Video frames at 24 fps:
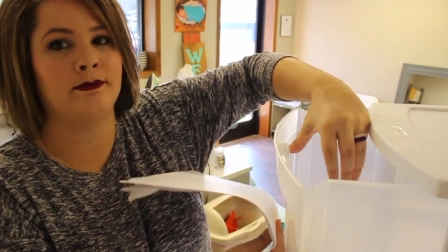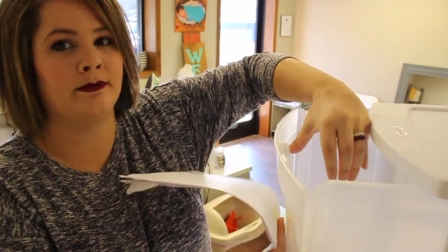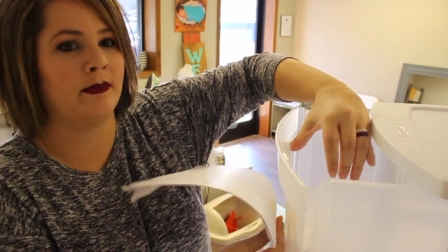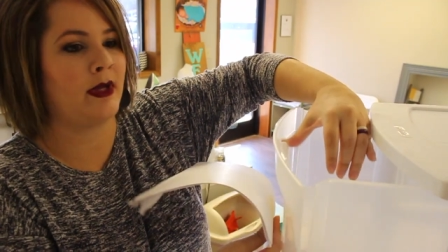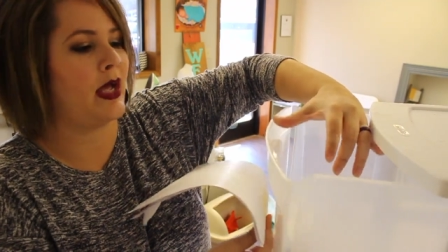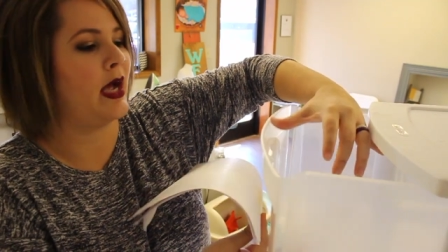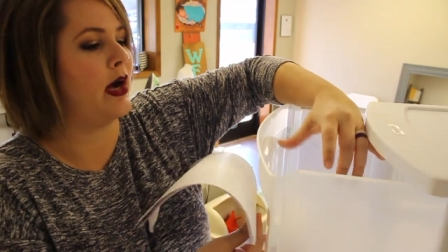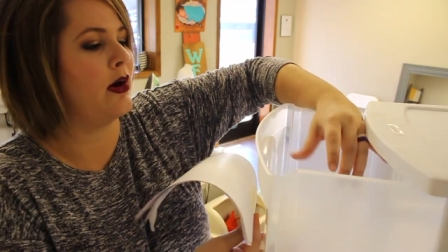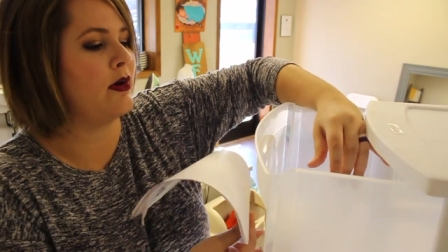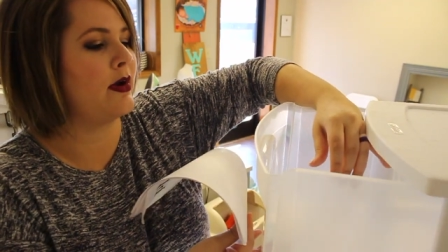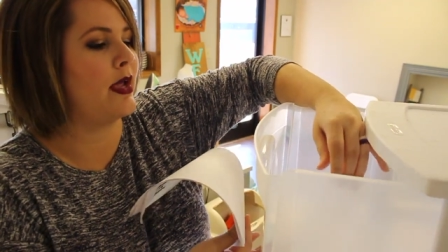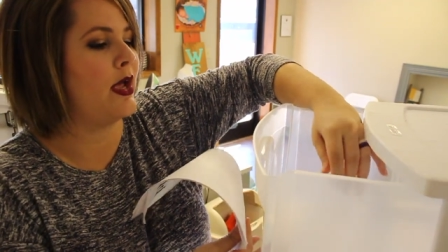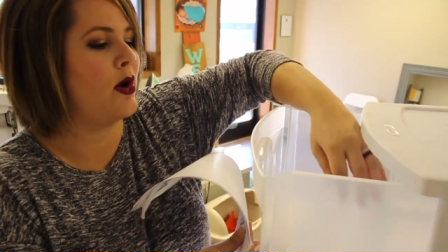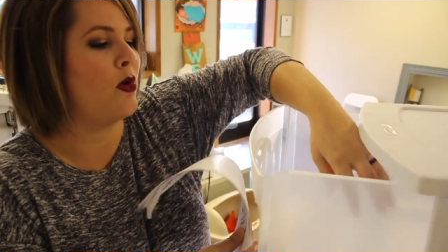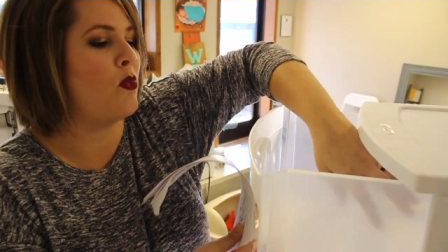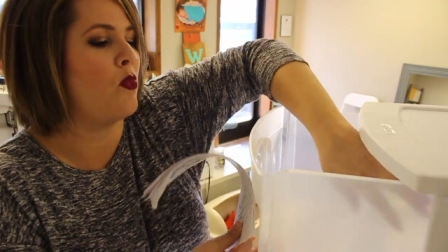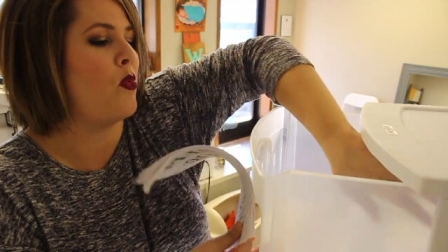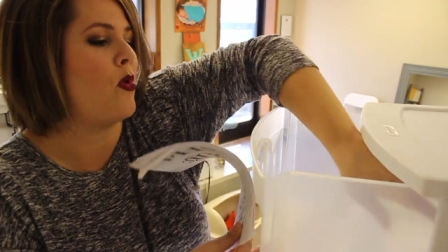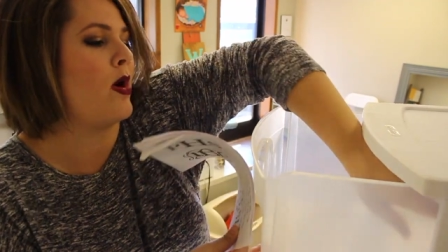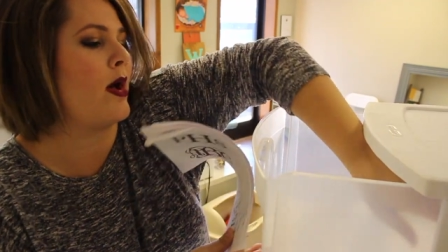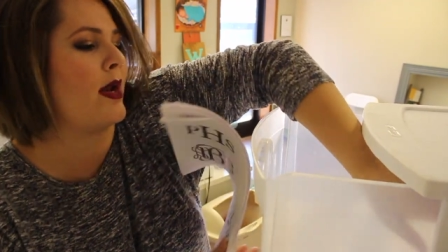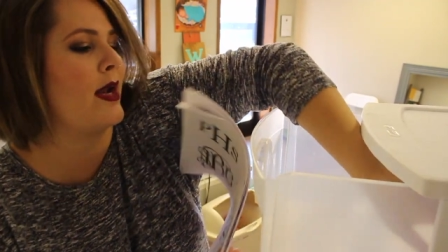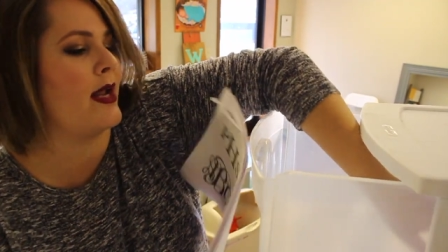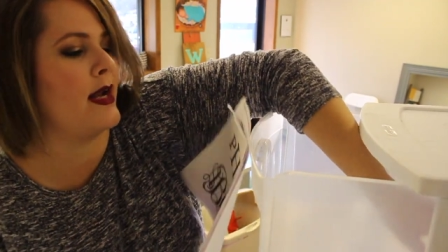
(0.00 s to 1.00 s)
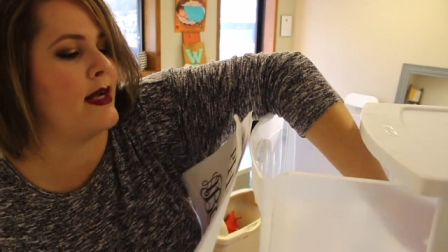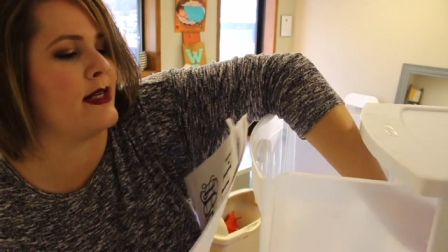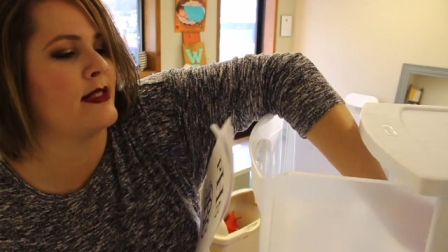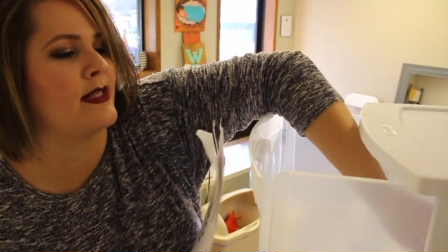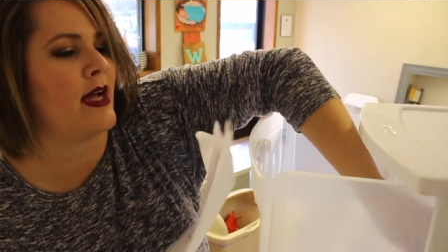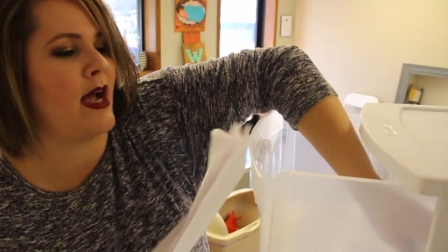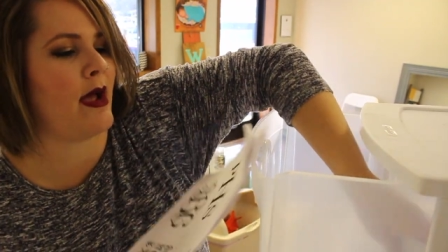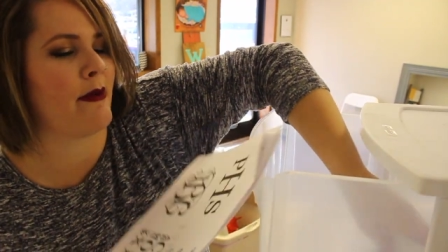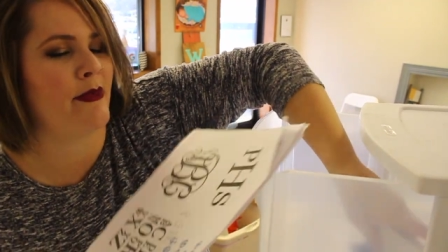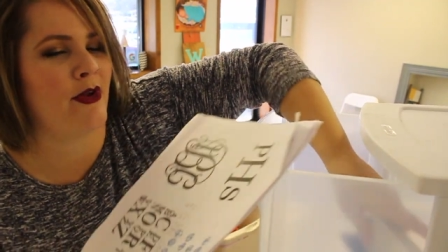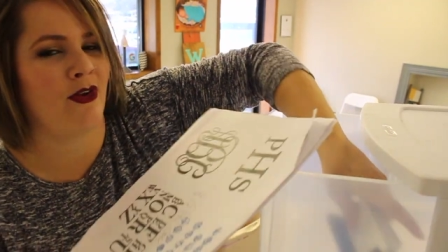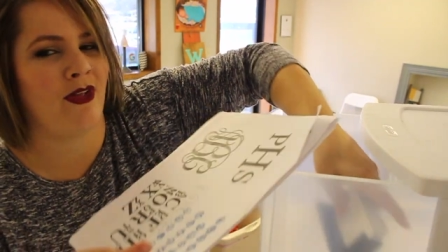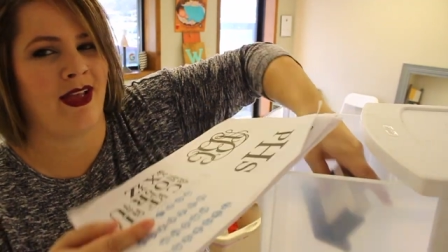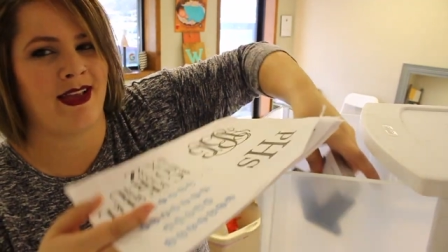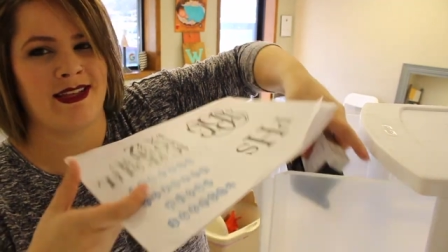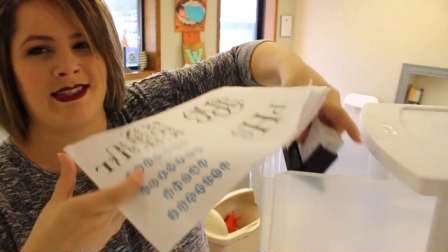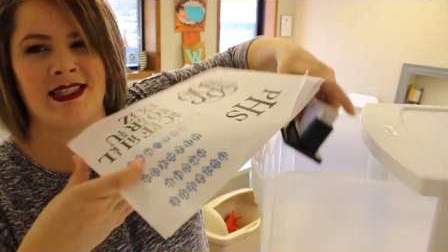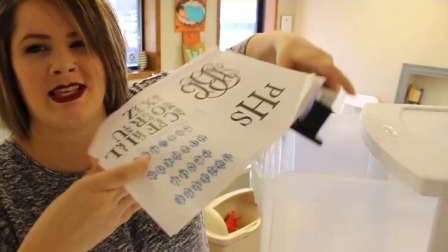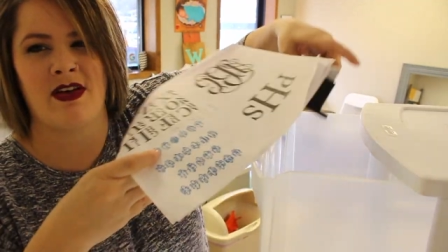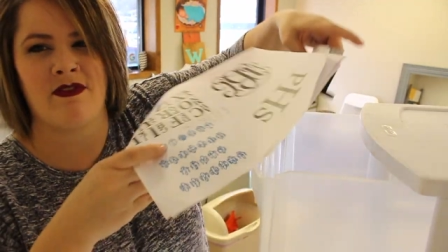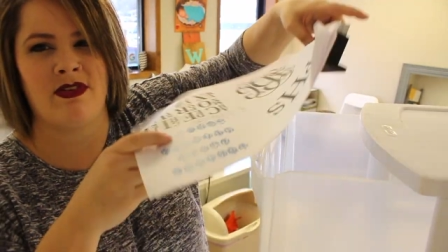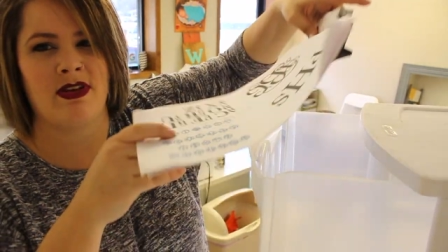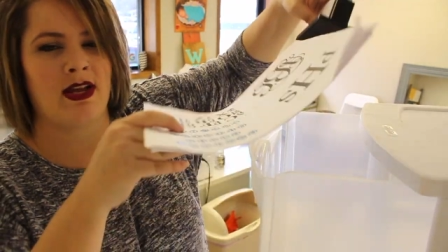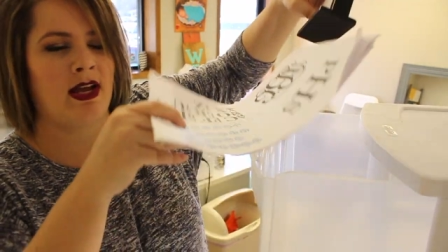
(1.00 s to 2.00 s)
I'll get one at a time. They're like
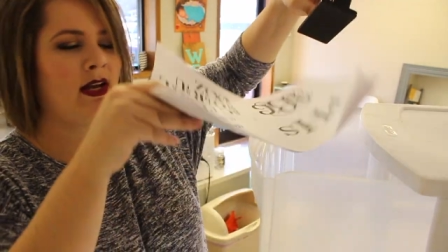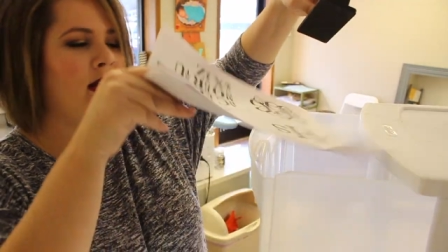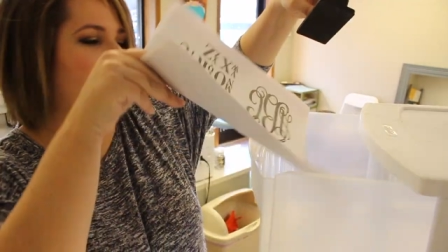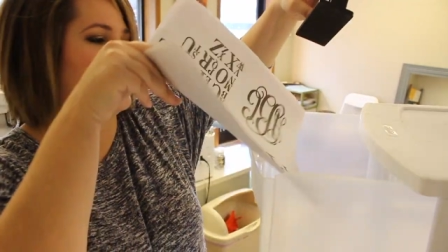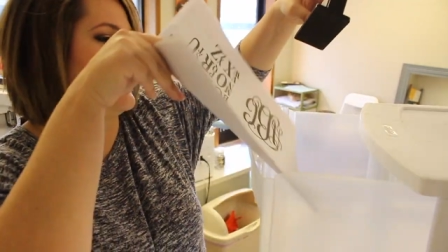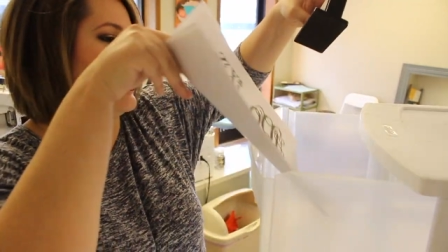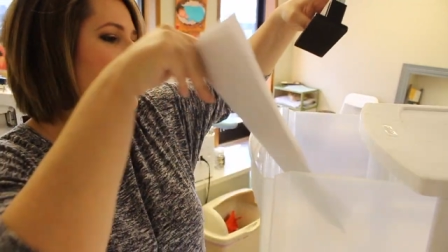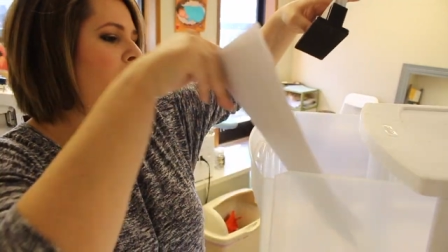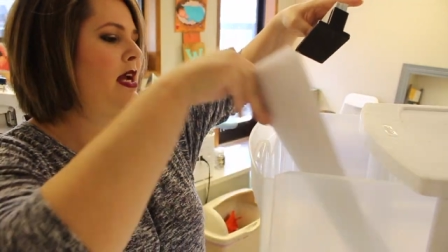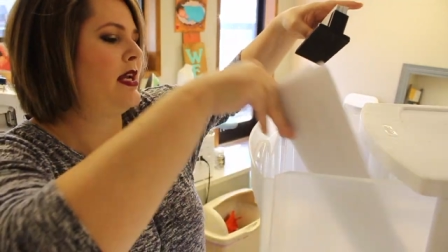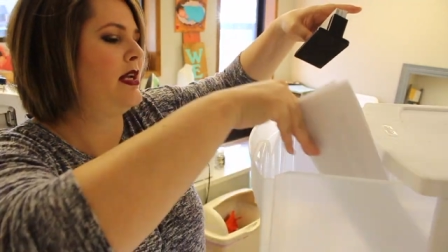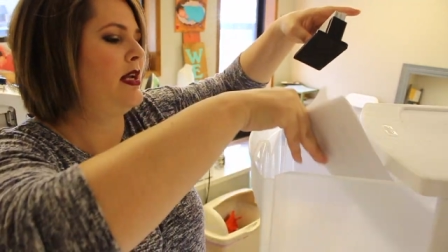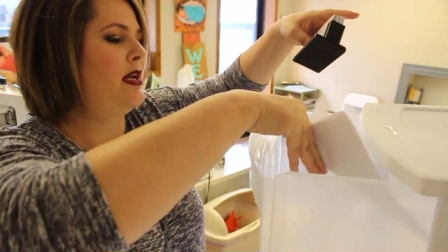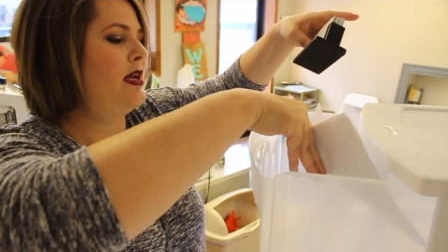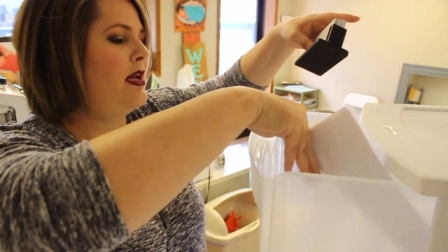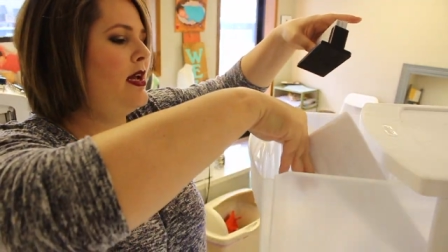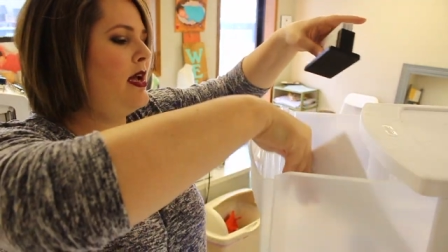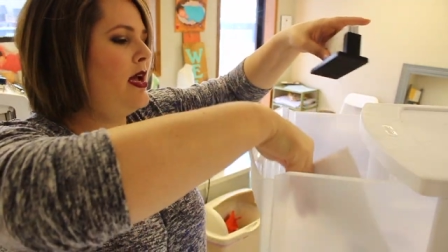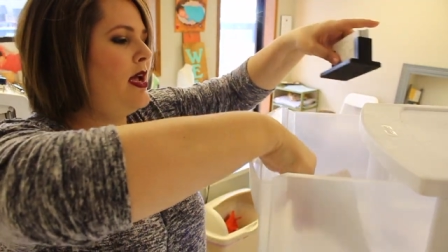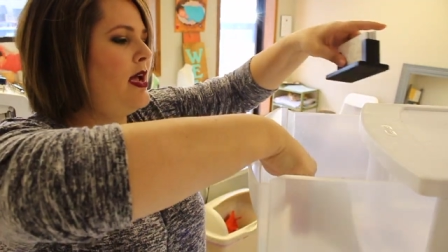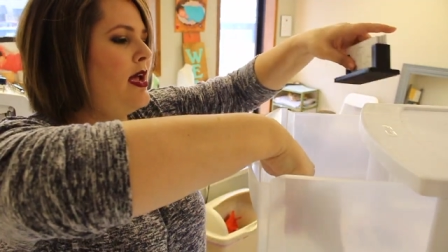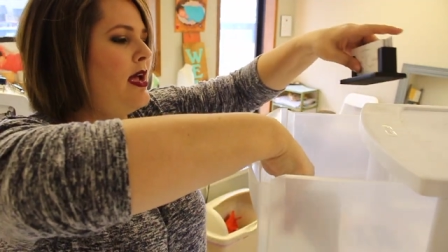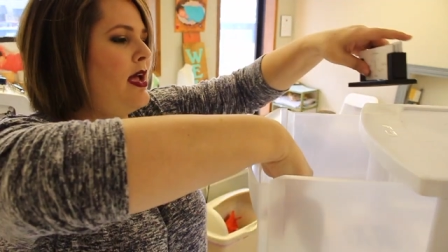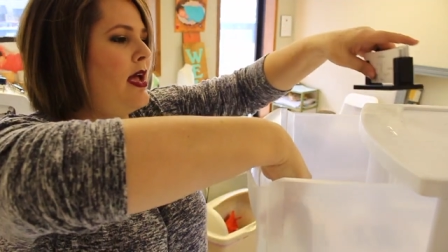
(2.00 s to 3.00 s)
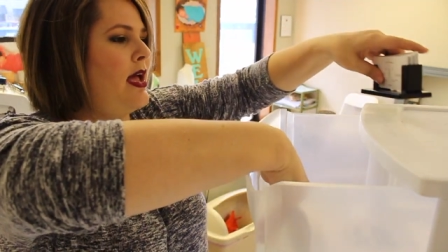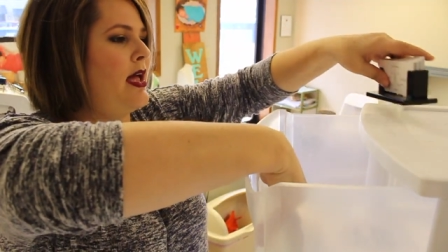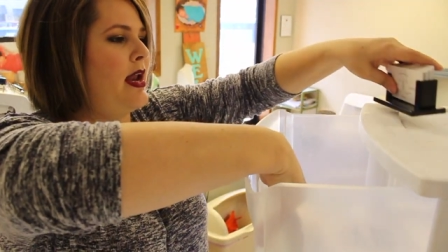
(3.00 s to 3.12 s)
$7.99,